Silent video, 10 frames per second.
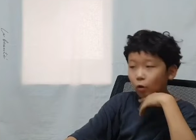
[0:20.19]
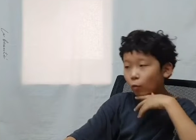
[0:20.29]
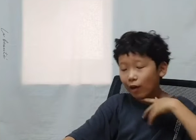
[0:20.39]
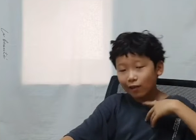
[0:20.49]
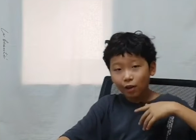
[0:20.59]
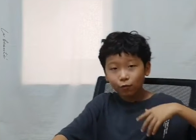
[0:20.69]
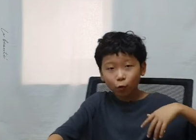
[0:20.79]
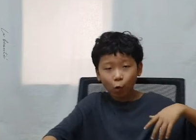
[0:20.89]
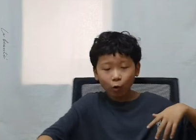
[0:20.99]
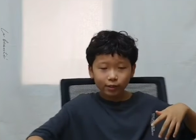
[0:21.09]
Well, of
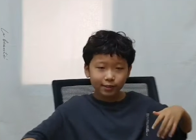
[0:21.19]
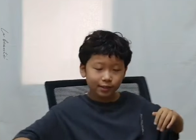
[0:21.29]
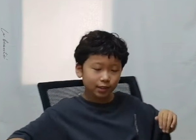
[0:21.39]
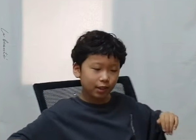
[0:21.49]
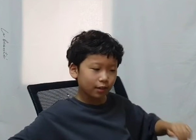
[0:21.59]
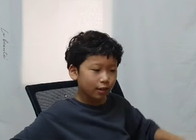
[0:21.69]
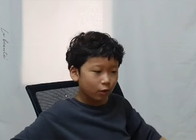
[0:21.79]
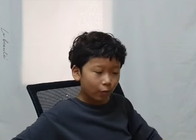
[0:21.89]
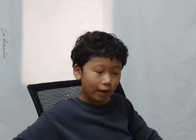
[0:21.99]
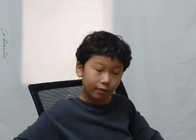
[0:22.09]
course,
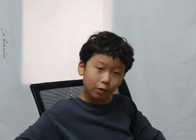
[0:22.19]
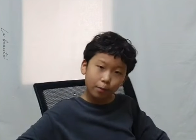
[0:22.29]
the